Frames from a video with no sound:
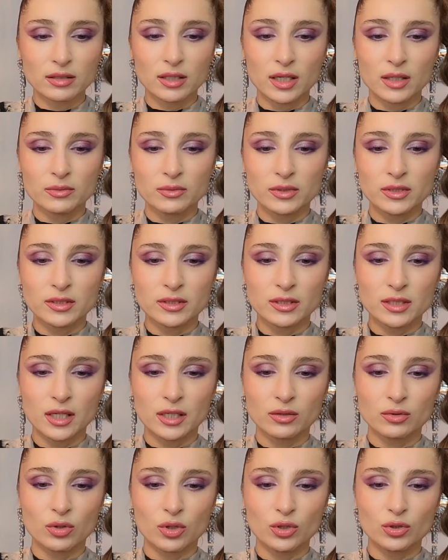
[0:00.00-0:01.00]
I would
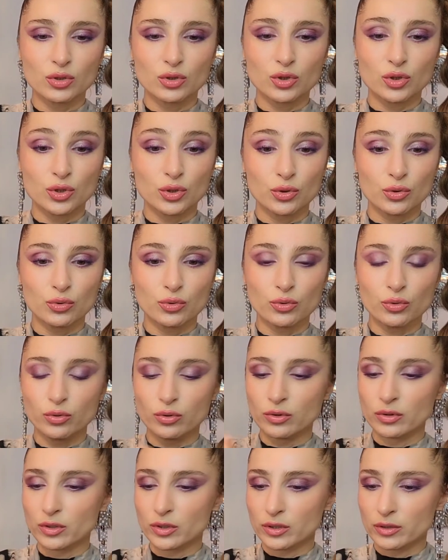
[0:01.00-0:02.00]
say not
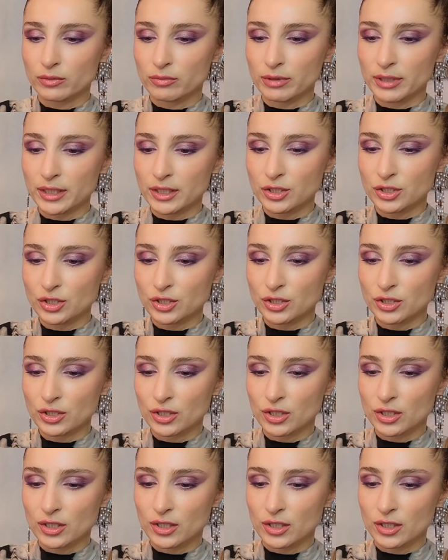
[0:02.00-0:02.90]
too rich.